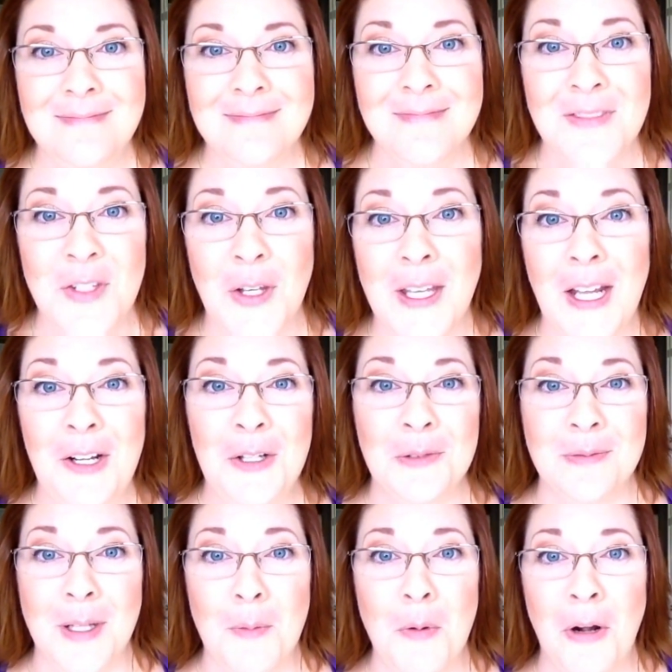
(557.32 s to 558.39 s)
That's all you gotta
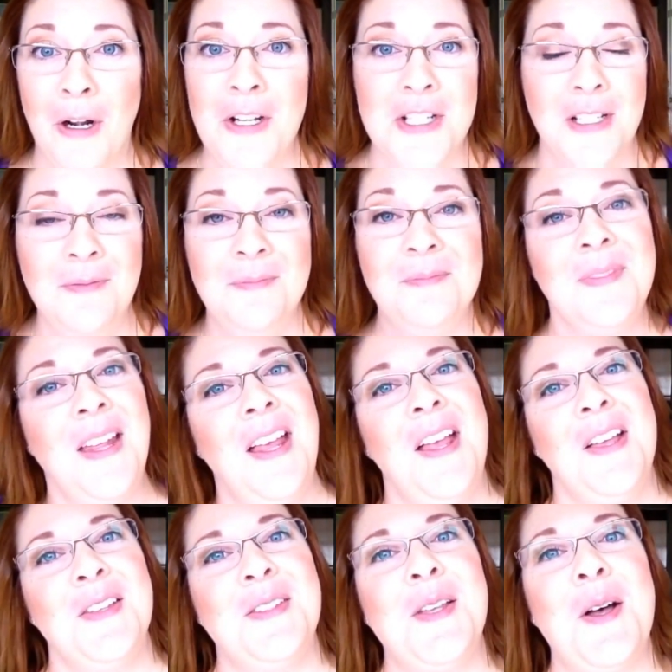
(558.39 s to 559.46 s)
do. It won't hurt you.
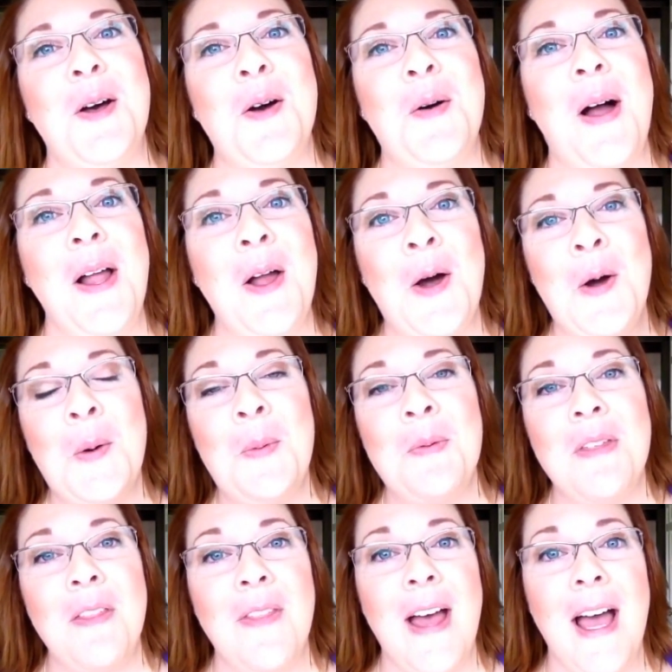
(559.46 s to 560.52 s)
So I
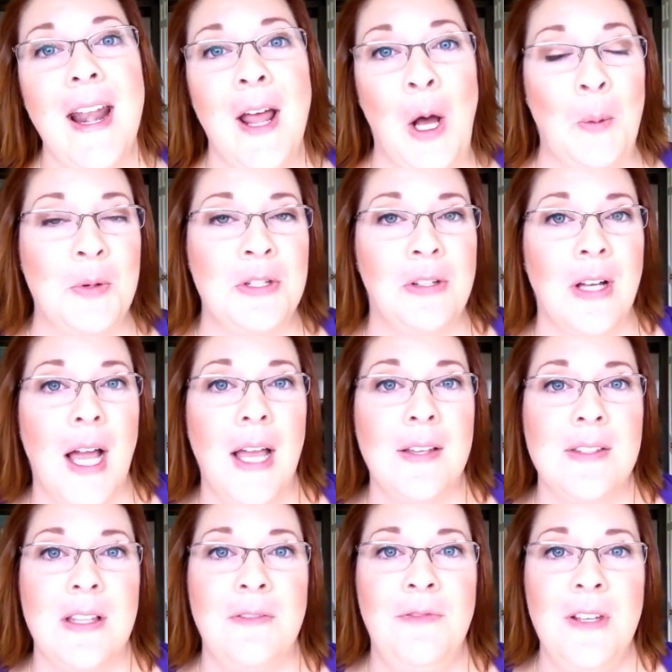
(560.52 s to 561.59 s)
hope that that helps you
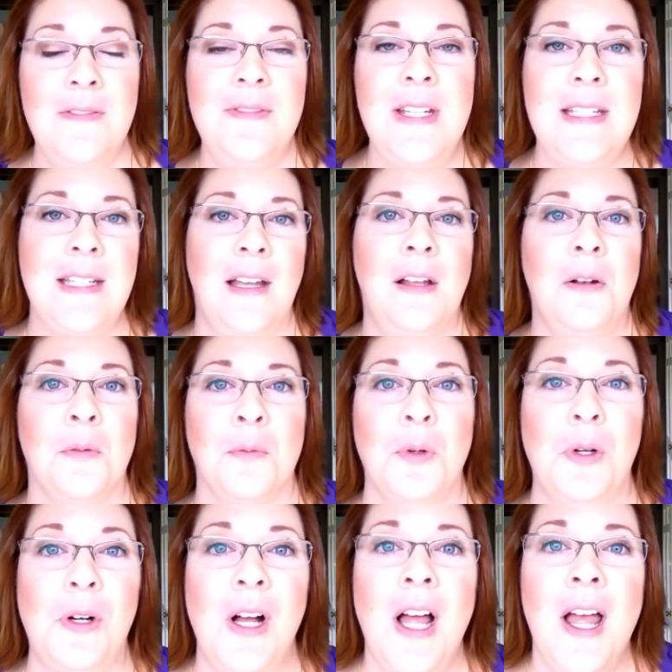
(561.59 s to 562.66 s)
guys. The 50-10
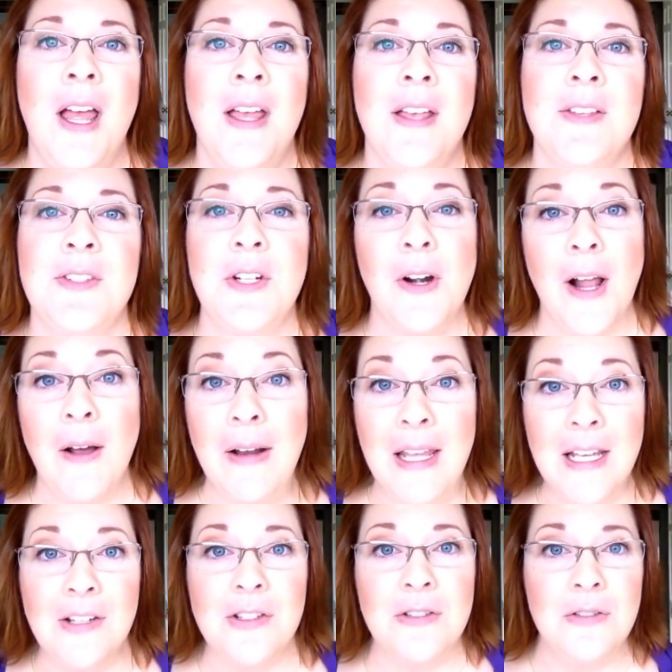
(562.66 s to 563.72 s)
rule. Start out
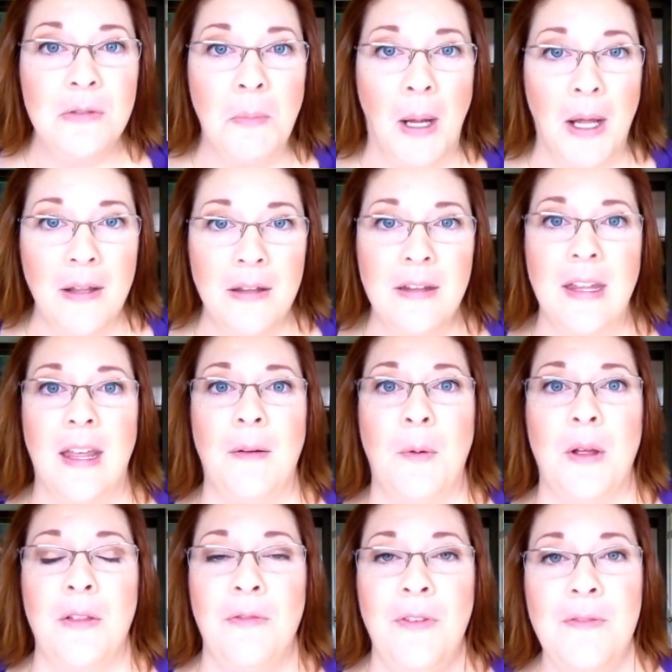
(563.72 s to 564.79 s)
each new month
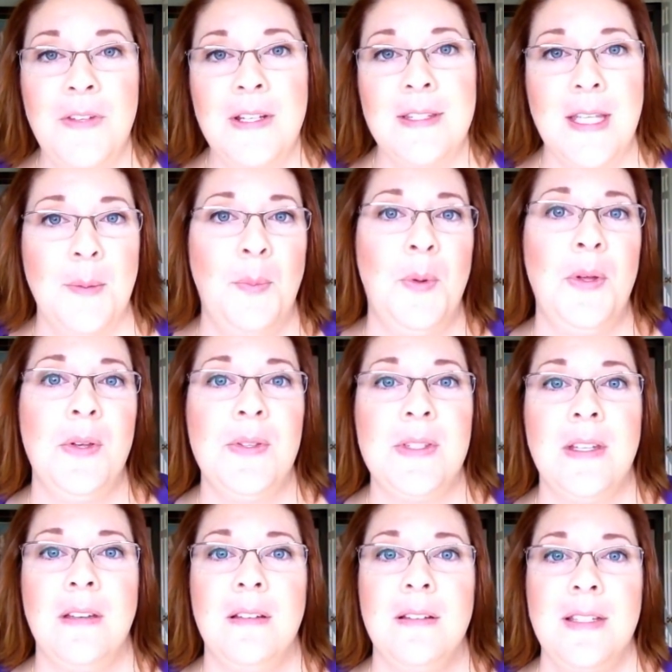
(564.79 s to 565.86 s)
with 50 samples,
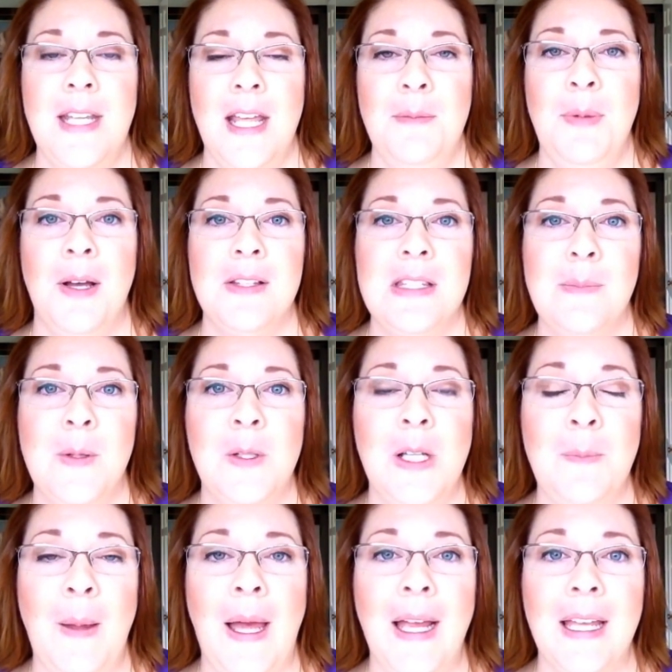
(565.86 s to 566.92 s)
10 possibility
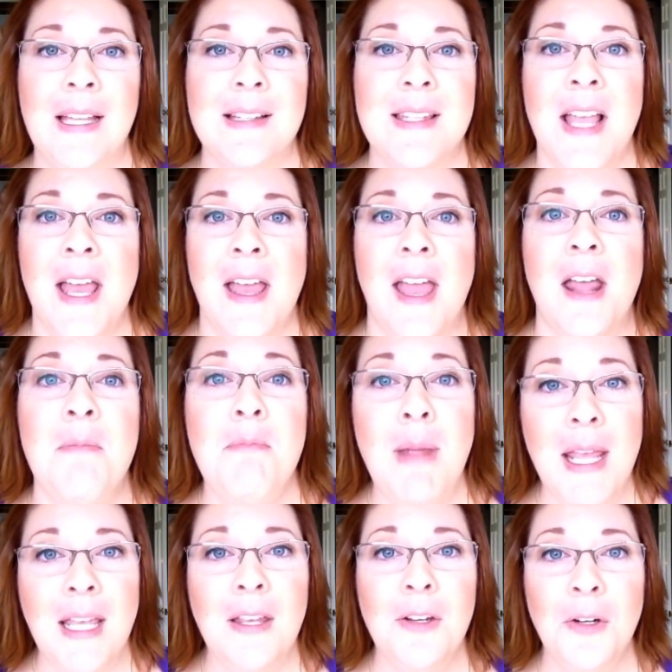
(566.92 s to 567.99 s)
packets, and
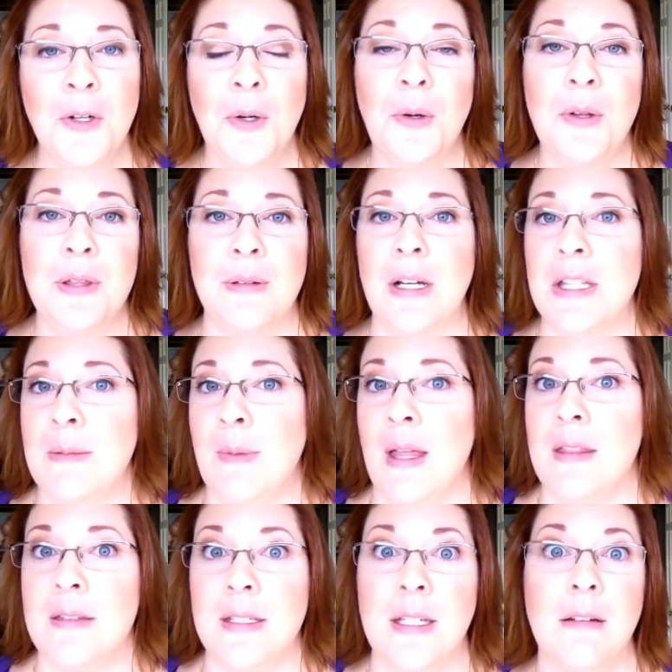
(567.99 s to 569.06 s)
make it your goal throughout the
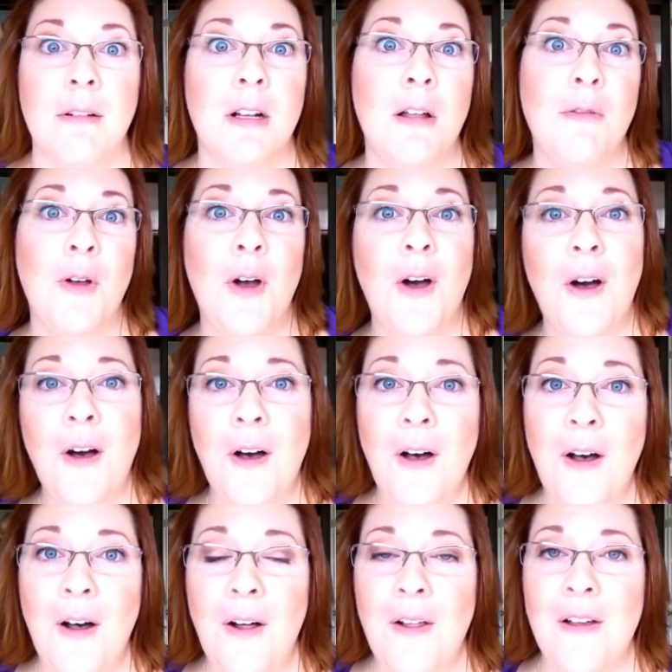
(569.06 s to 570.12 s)
month to get rid of
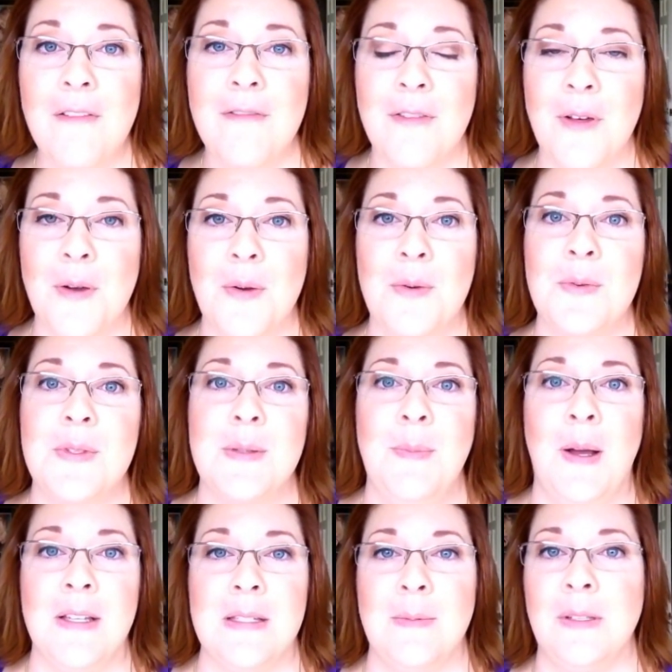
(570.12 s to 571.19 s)
all of those
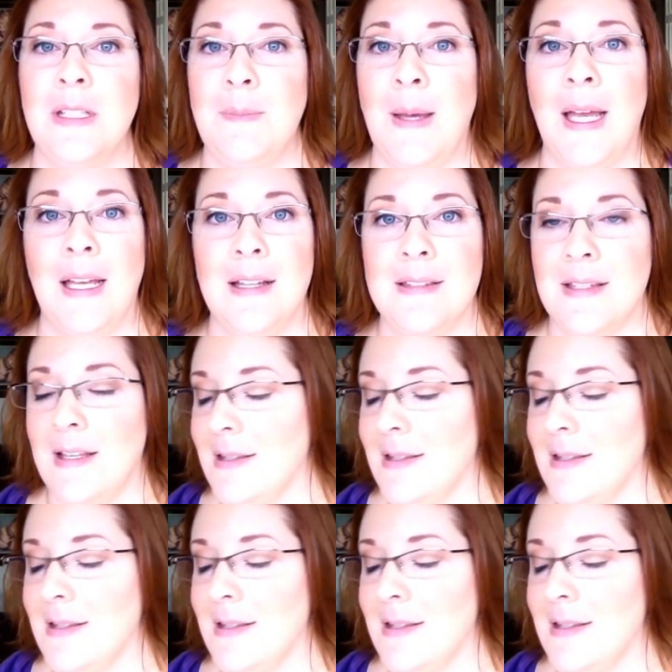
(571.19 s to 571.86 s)
possibility packets and